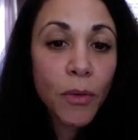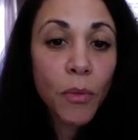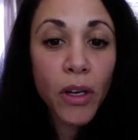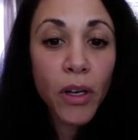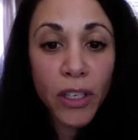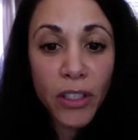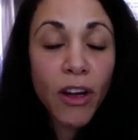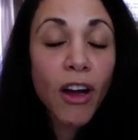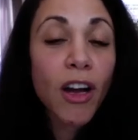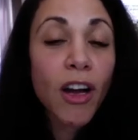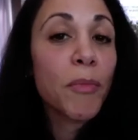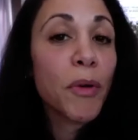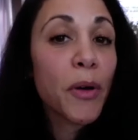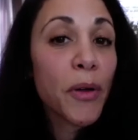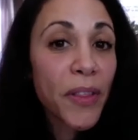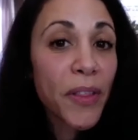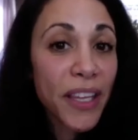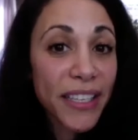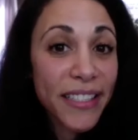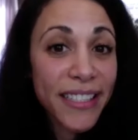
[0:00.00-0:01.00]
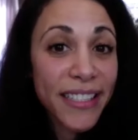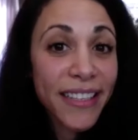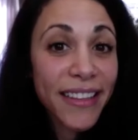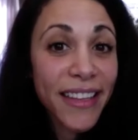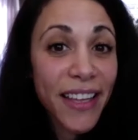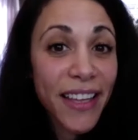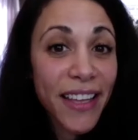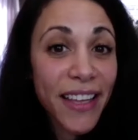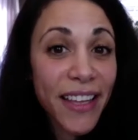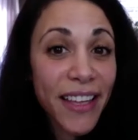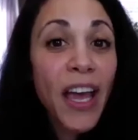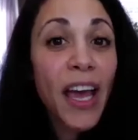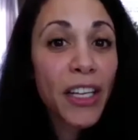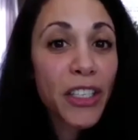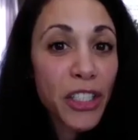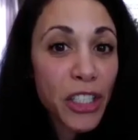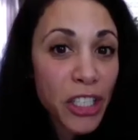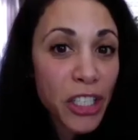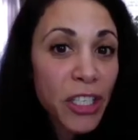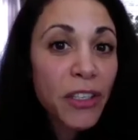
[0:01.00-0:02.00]
They'll want to talk about things that they've
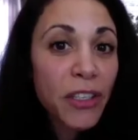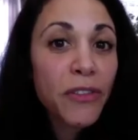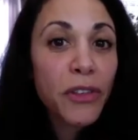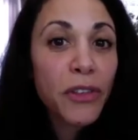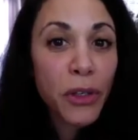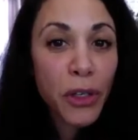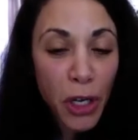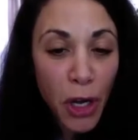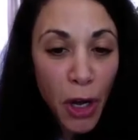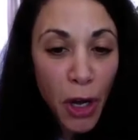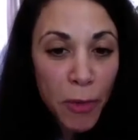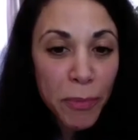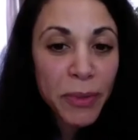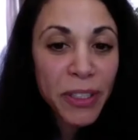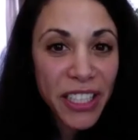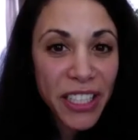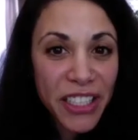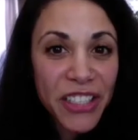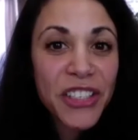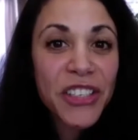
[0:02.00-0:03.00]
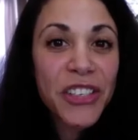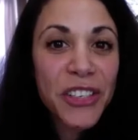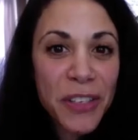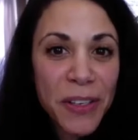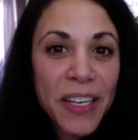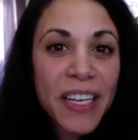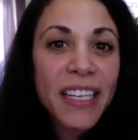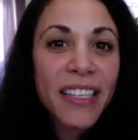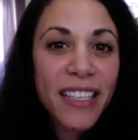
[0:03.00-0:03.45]
achieved or accomplished.